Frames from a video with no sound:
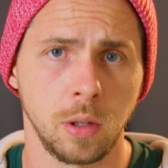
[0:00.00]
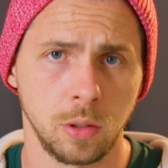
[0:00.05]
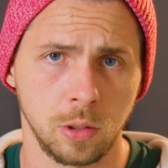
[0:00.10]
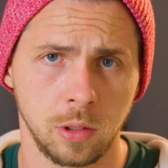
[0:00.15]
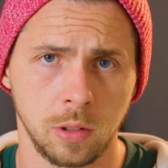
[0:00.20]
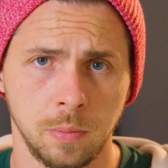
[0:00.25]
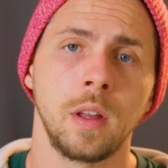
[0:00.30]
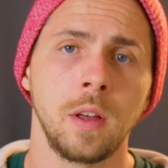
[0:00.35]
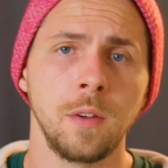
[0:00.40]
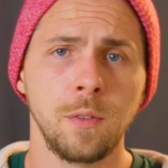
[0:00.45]
post.
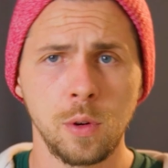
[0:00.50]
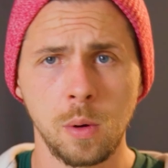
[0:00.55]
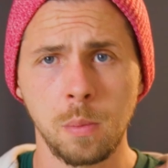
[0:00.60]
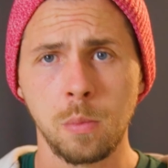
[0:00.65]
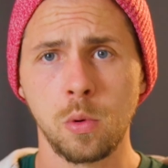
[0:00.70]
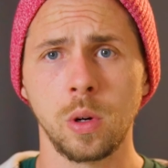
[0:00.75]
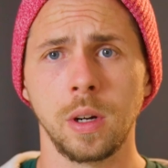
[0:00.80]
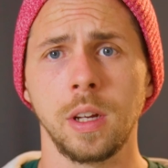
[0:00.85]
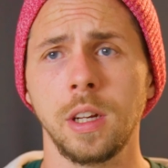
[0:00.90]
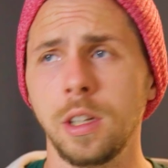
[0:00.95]
If you're
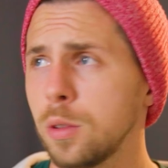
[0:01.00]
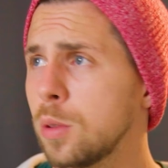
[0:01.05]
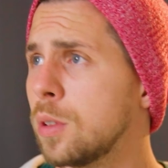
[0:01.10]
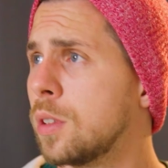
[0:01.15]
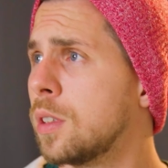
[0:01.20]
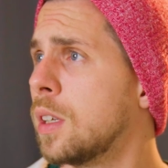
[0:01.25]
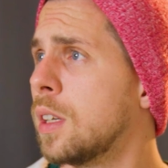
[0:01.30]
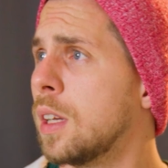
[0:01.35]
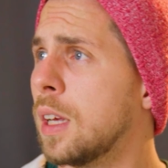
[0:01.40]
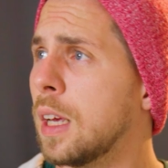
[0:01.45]
more
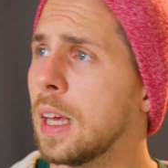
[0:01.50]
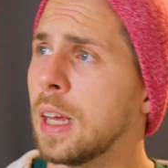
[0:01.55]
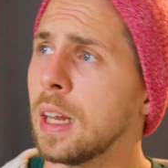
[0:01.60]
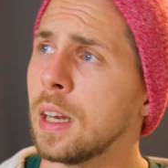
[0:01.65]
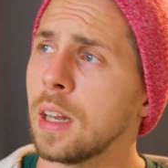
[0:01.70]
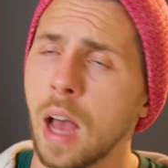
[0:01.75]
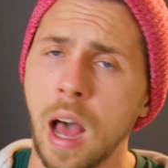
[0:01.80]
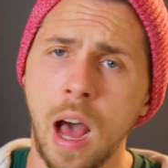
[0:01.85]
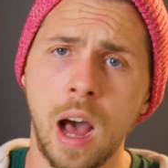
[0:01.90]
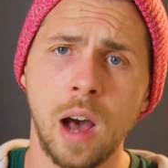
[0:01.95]
interested
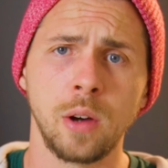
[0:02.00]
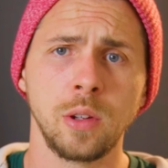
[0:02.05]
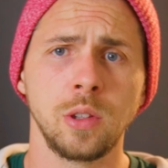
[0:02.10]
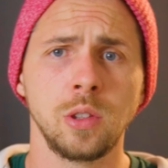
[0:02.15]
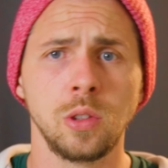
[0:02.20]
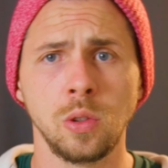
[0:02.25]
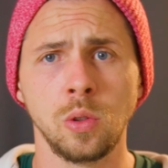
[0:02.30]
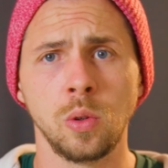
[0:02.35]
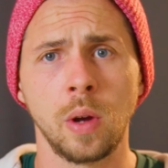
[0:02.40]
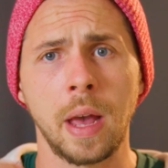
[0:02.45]
in how
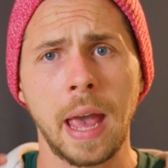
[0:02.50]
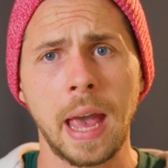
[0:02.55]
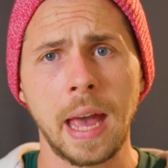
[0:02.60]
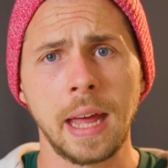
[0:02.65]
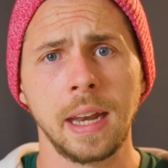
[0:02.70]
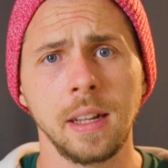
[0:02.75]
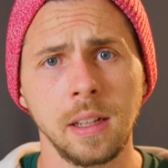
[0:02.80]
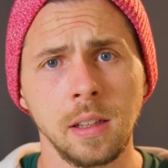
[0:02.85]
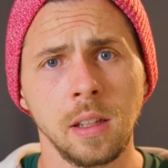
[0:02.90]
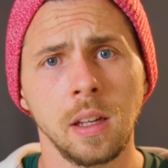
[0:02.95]
to
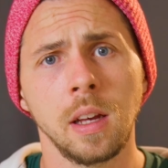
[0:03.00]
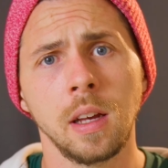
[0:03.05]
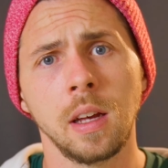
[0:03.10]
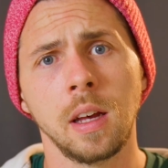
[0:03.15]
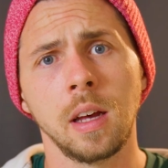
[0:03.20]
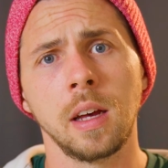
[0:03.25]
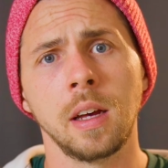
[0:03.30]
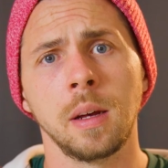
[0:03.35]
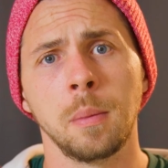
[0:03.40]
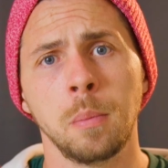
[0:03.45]
edit
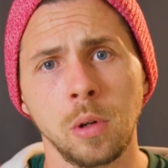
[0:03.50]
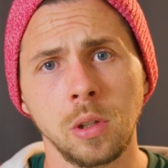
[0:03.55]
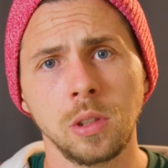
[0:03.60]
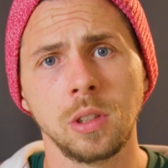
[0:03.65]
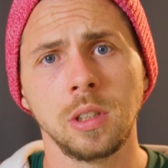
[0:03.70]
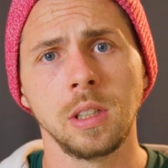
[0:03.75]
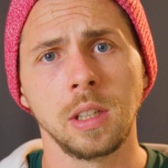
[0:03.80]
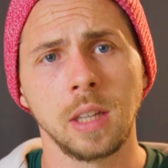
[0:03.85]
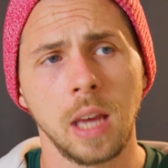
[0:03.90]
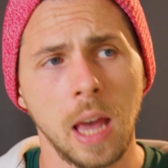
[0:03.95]
a
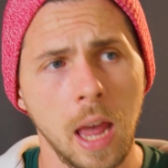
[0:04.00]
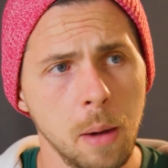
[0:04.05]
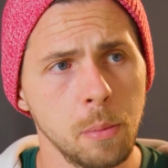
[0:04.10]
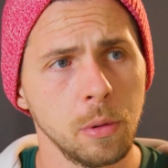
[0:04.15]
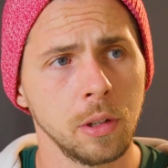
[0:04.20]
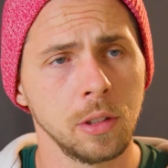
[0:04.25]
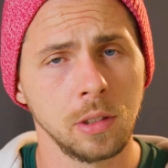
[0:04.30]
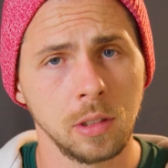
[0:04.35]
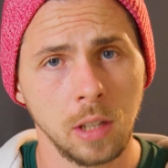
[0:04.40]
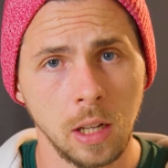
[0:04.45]

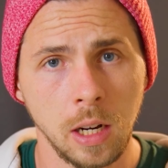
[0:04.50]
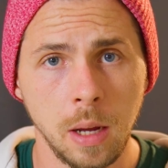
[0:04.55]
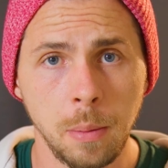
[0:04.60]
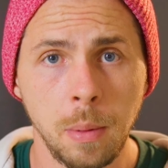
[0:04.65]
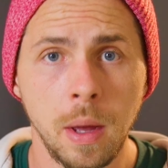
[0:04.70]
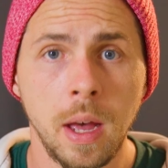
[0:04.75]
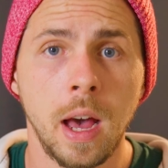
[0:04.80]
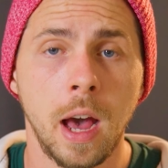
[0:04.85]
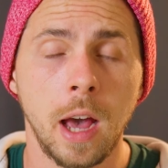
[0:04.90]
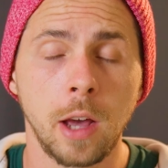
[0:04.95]
multi-camera
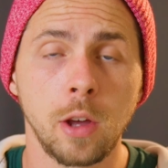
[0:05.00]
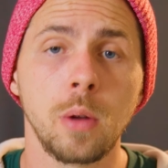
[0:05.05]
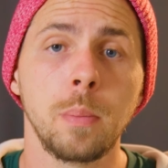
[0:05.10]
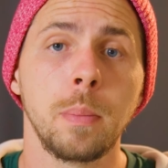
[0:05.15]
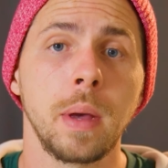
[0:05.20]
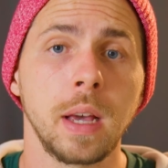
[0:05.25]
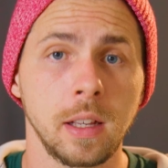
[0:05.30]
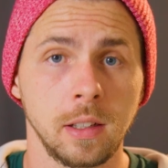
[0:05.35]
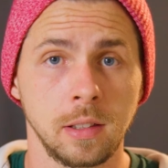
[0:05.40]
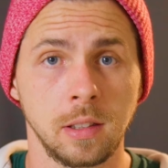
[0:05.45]
setup, I could
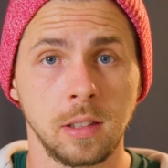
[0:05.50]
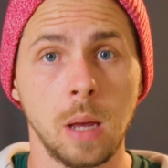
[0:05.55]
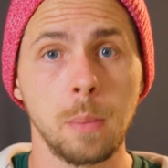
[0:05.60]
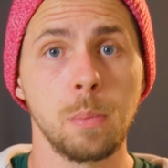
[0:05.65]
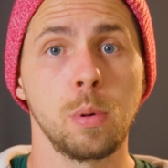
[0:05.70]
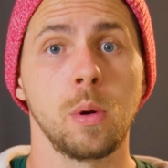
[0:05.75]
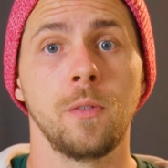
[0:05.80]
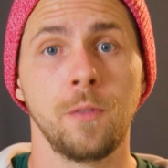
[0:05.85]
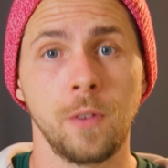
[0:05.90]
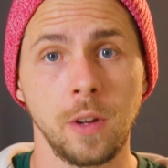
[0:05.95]
make a
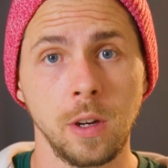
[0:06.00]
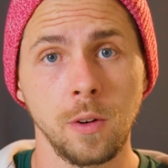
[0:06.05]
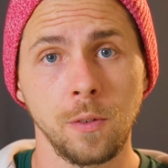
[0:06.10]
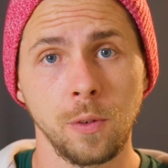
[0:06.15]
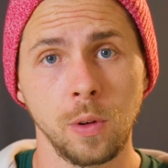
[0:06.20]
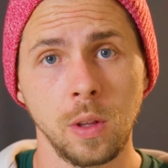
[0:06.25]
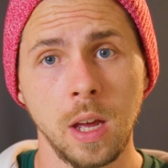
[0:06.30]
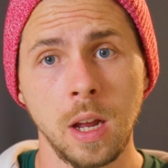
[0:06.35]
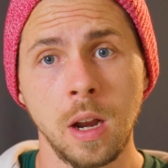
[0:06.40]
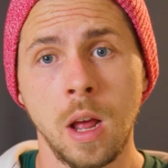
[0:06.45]
separate video
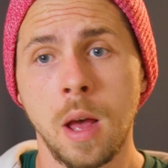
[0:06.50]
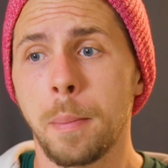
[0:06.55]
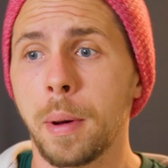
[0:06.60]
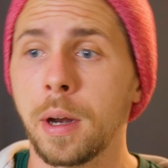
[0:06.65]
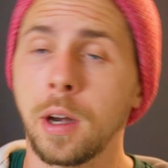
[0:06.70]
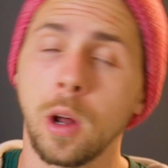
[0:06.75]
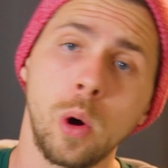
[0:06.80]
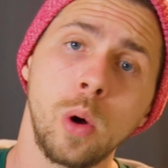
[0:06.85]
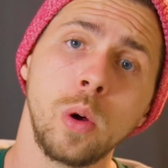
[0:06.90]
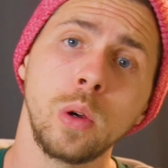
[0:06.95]
for that,
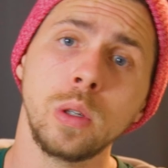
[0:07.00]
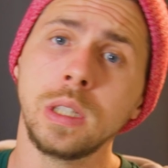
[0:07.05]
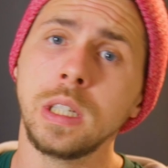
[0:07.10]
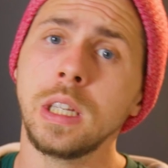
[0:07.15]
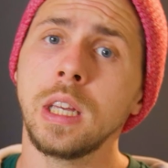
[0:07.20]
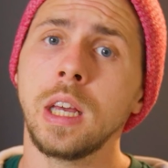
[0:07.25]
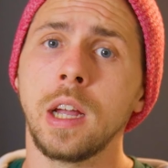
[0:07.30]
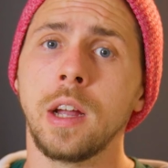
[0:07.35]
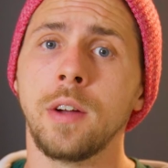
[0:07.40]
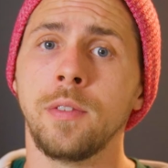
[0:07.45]
but
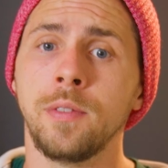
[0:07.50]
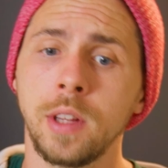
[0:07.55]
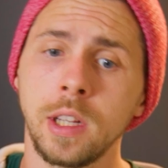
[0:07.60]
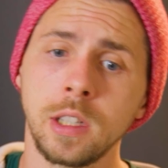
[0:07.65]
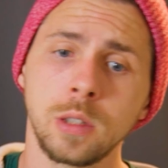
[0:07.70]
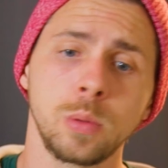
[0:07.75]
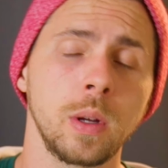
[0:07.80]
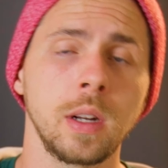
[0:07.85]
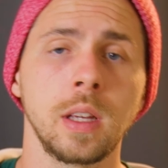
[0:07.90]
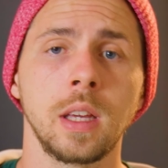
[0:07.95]
only if
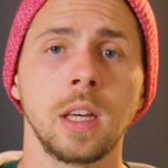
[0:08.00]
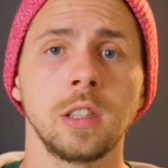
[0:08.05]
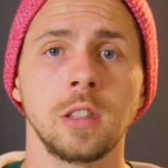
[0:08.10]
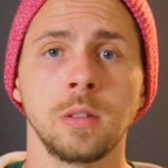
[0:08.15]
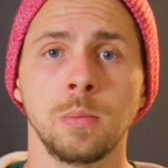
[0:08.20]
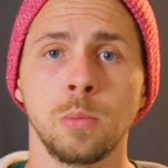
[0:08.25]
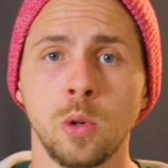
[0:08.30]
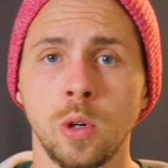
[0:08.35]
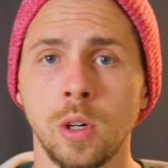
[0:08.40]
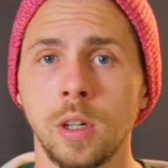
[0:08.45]
this one gets
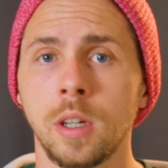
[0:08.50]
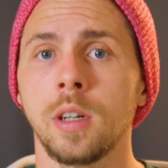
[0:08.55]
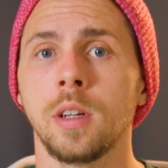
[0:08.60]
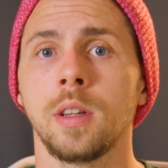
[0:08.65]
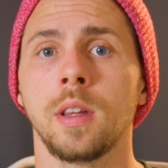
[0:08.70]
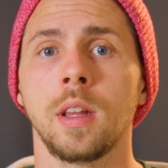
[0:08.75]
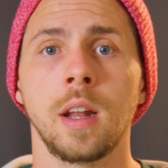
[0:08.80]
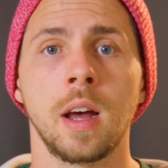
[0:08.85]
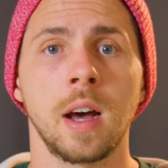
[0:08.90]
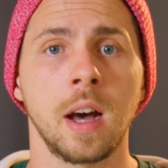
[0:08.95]
more
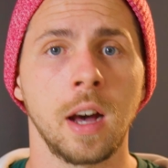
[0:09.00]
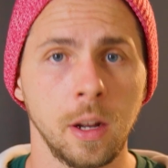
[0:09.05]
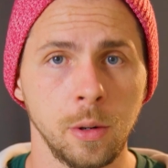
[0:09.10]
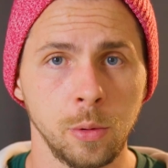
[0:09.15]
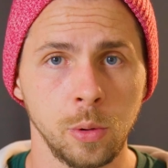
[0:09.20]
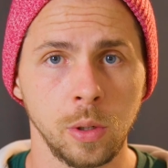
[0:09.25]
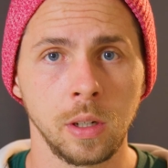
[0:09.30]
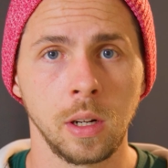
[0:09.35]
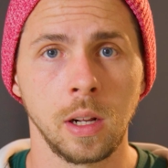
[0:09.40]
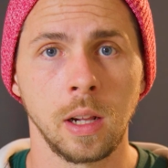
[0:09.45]
than
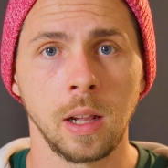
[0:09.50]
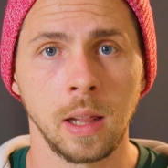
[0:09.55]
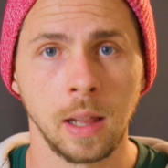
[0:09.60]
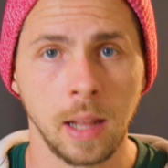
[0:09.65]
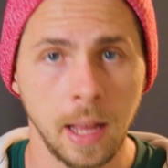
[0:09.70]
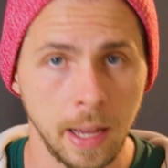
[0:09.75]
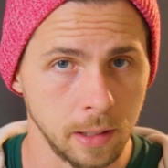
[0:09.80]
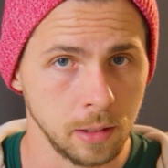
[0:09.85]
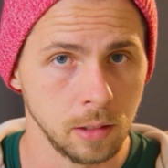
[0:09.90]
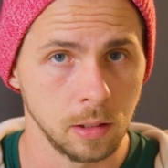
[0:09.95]
100
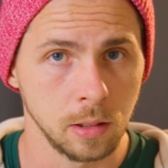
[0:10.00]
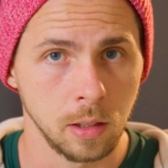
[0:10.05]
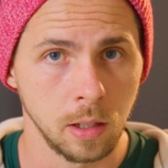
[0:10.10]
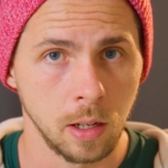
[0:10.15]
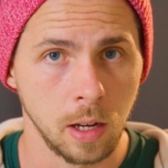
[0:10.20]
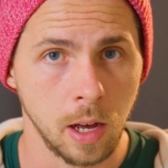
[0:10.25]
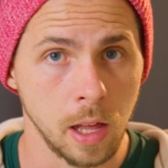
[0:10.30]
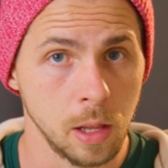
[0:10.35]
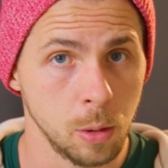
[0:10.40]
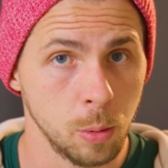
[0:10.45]
likes.
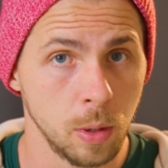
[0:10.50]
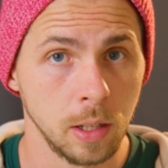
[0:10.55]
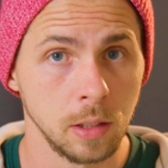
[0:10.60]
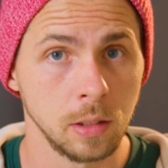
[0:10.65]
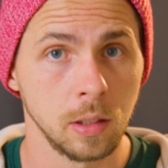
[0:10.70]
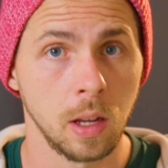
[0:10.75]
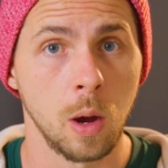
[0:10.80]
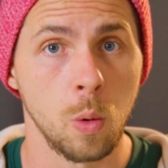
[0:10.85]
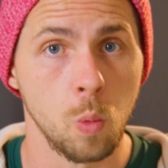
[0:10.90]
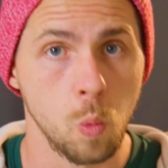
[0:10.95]

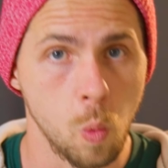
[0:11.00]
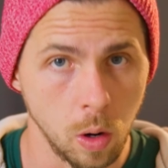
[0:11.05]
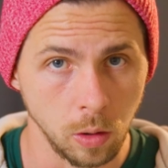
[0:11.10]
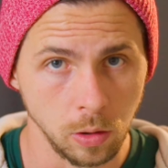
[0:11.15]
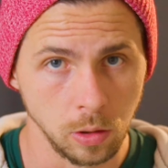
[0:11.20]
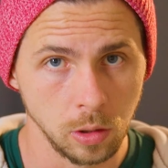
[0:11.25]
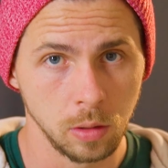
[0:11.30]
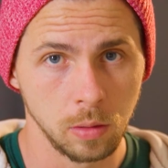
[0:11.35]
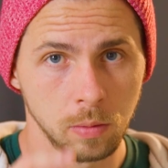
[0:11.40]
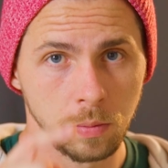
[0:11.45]
Otherwise, I won't.